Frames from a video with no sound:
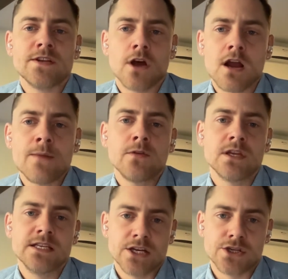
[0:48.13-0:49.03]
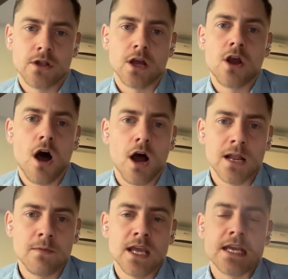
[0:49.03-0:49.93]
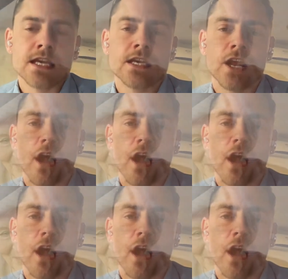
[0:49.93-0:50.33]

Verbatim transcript: we talk about the digital economy, it